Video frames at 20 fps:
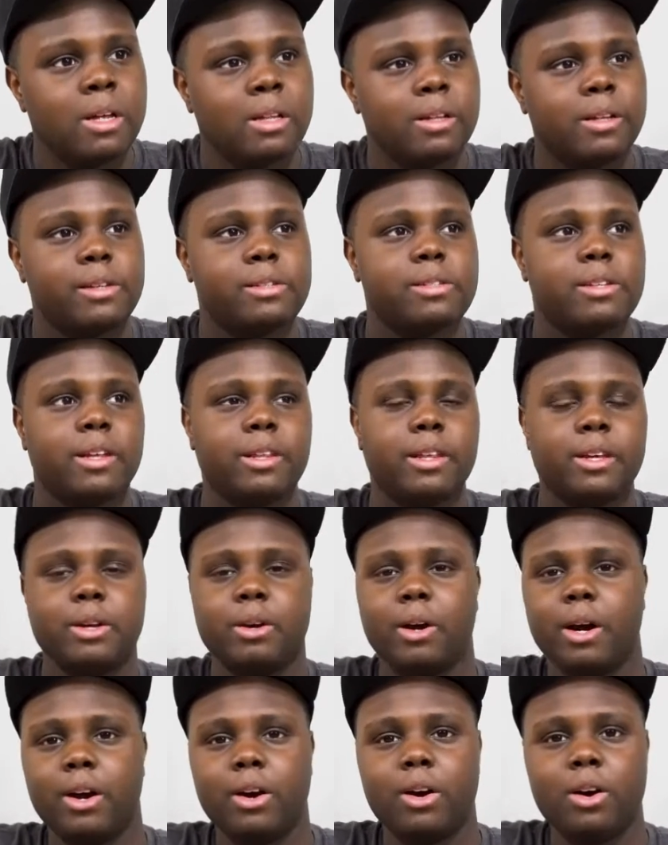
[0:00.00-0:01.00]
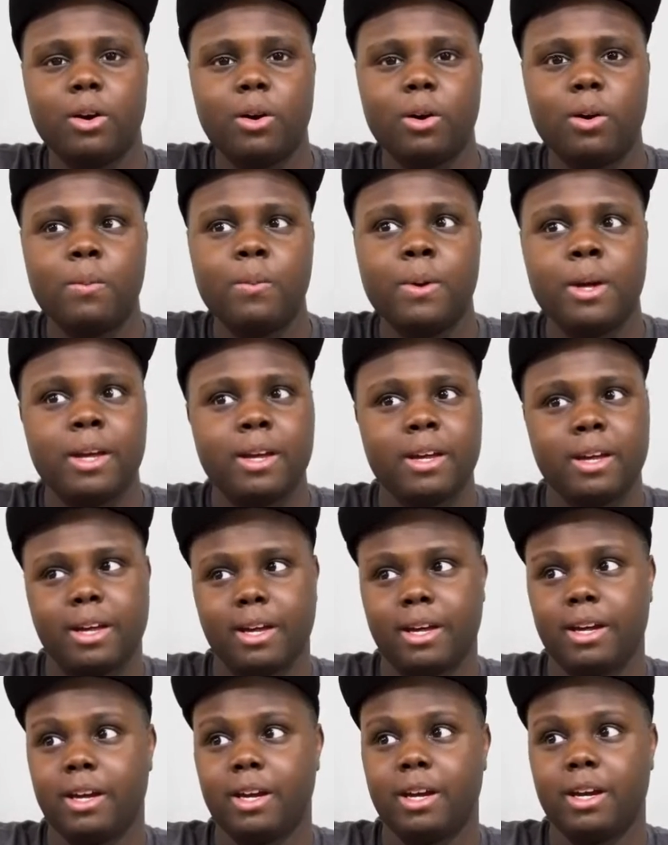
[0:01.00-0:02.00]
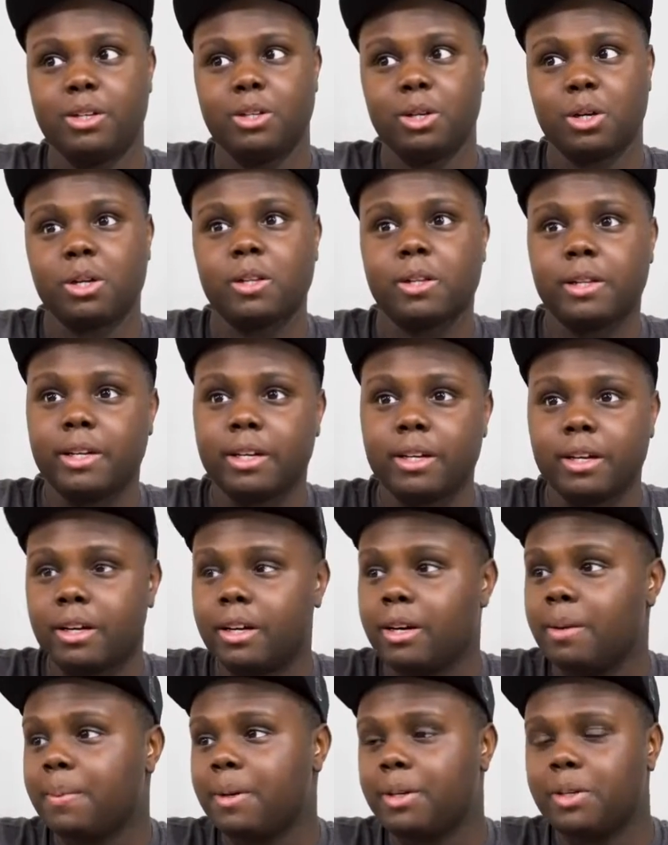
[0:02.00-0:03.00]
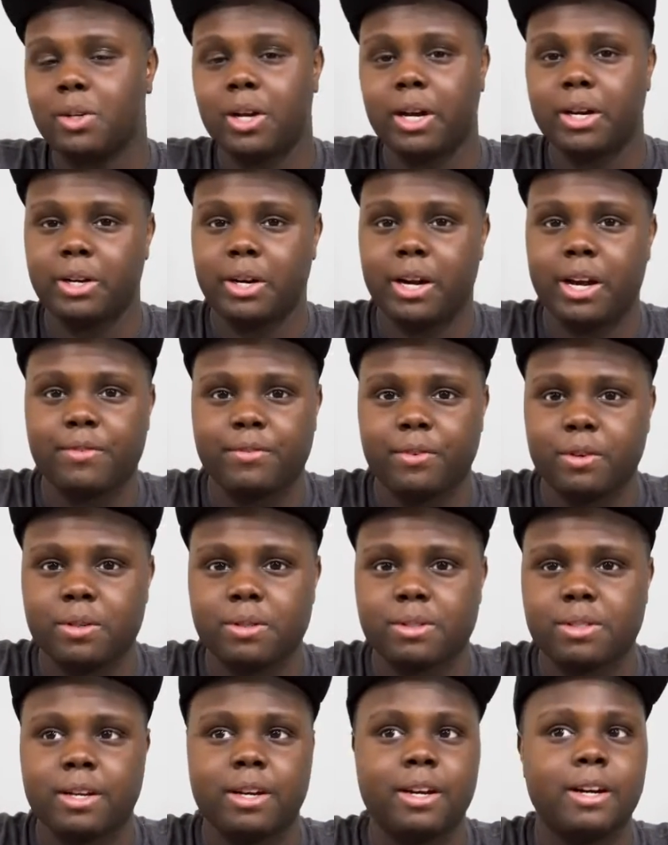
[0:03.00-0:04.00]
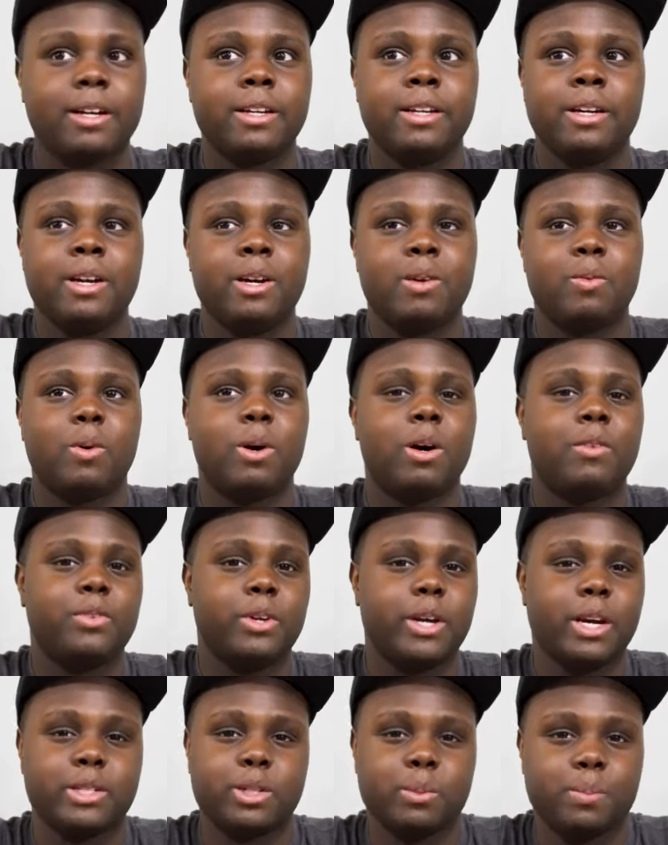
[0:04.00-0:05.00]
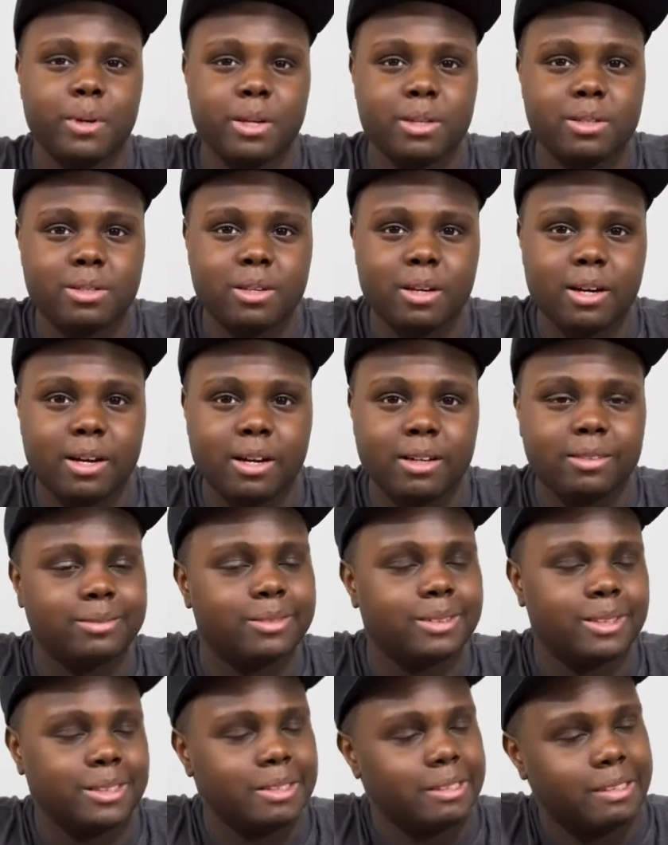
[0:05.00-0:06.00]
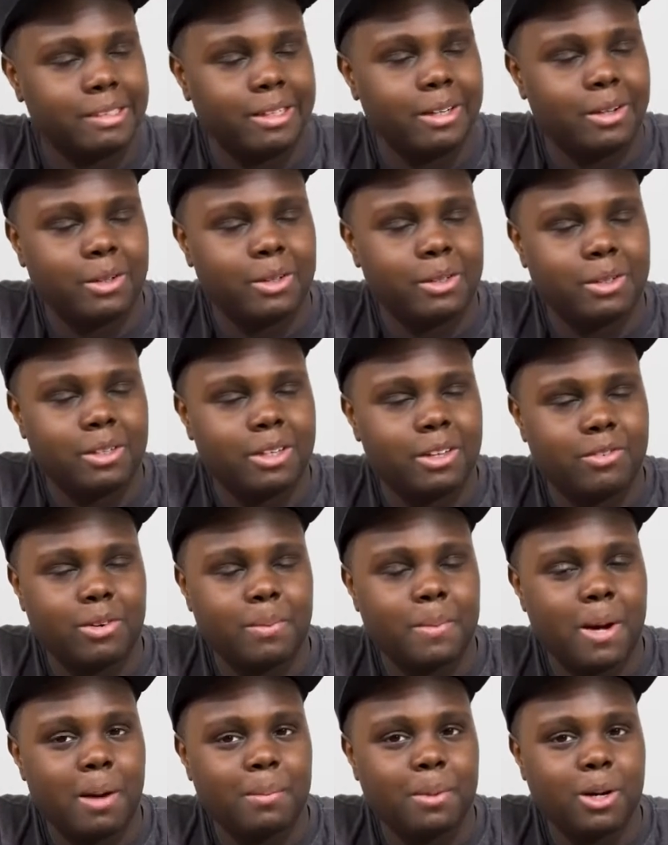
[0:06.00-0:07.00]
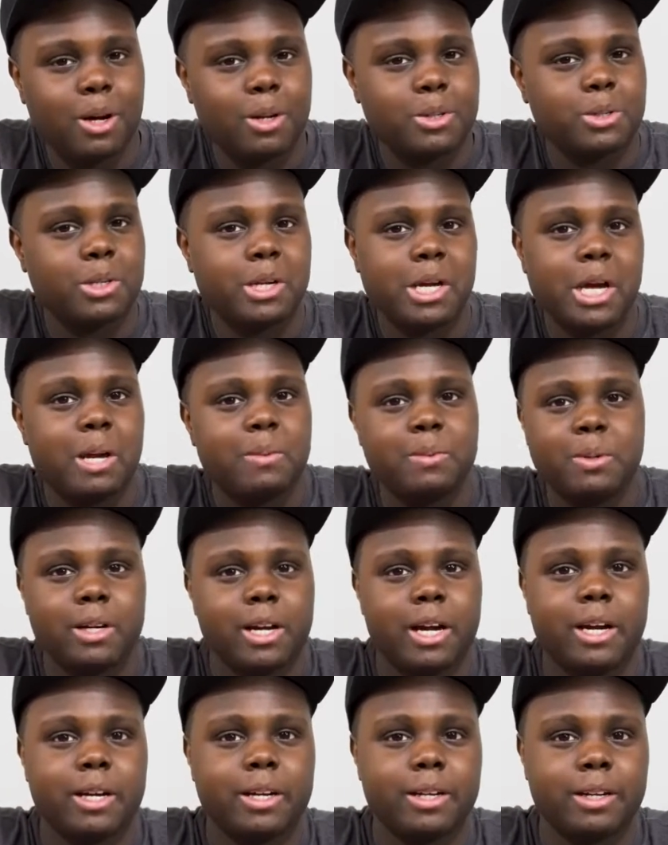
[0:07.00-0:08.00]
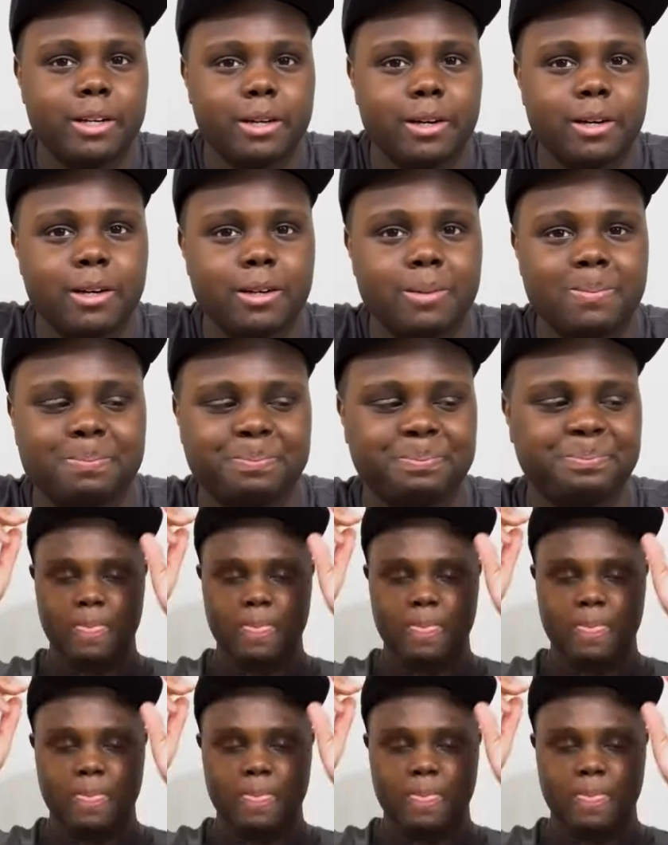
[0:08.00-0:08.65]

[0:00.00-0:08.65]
Let's say that you're at home and you're cleaning up and you got your headphones on. Well, if you got your Beats on, you know, if your mom calls your name, you're not going to hear her.